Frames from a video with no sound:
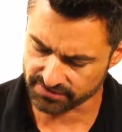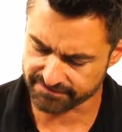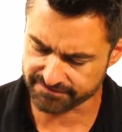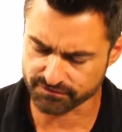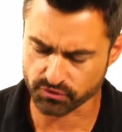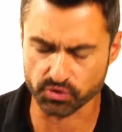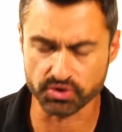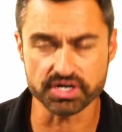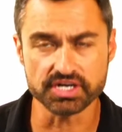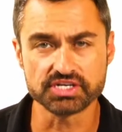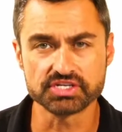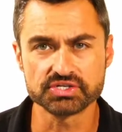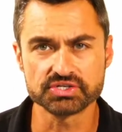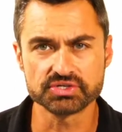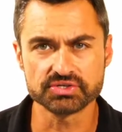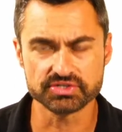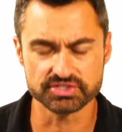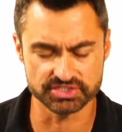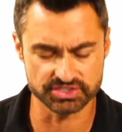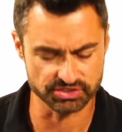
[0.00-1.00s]

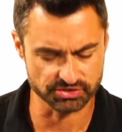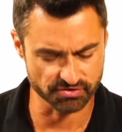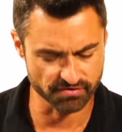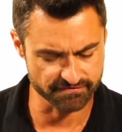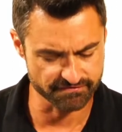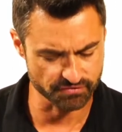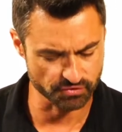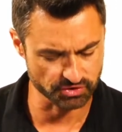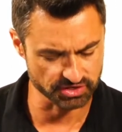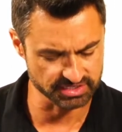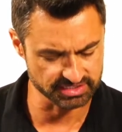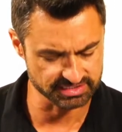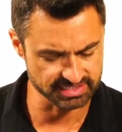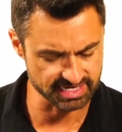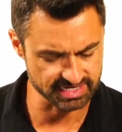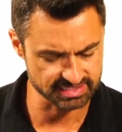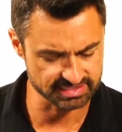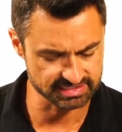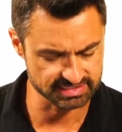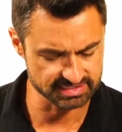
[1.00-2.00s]

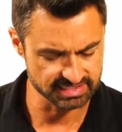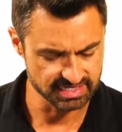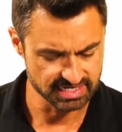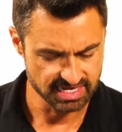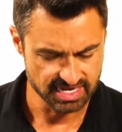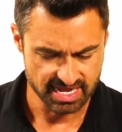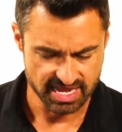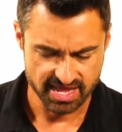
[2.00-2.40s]
42046.